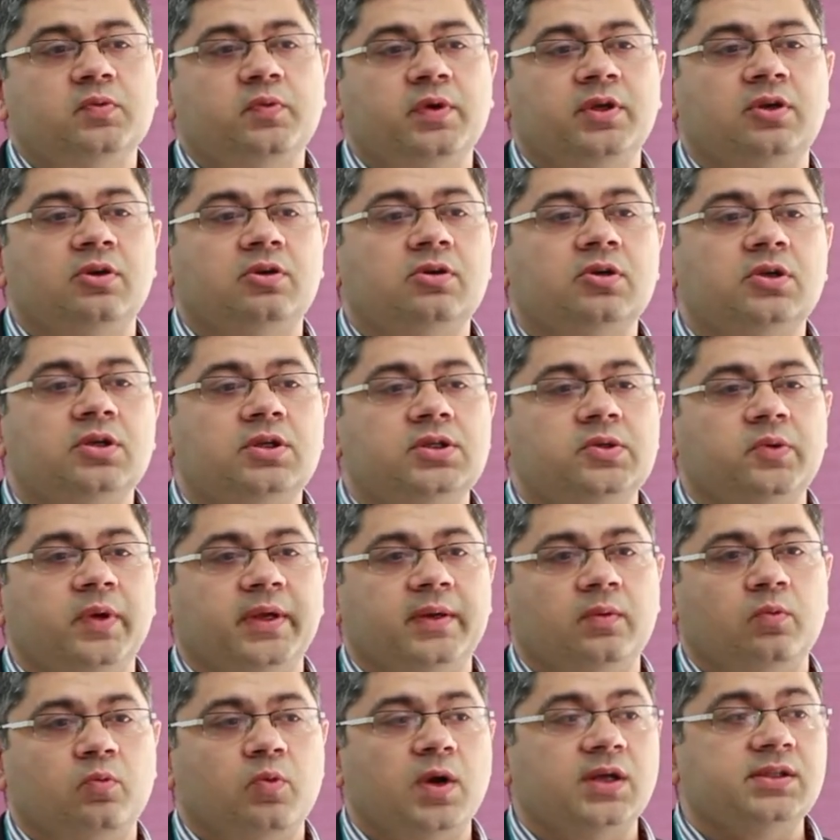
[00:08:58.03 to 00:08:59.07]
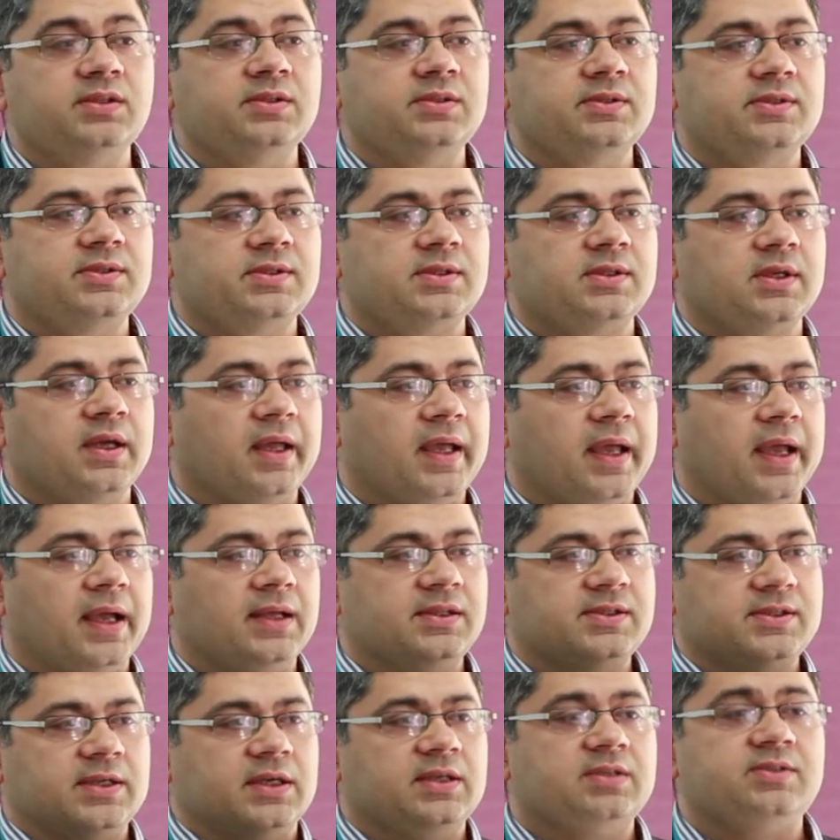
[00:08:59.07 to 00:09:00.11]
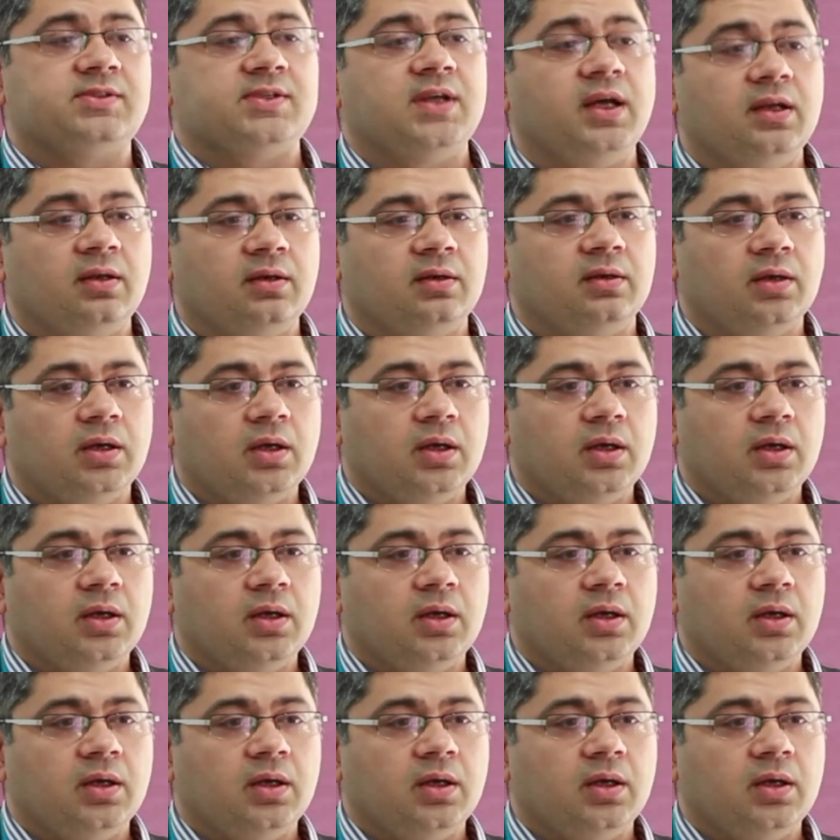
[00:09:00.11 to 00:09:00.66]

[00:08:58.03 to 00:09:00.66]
We're not going to do it once and say it's done.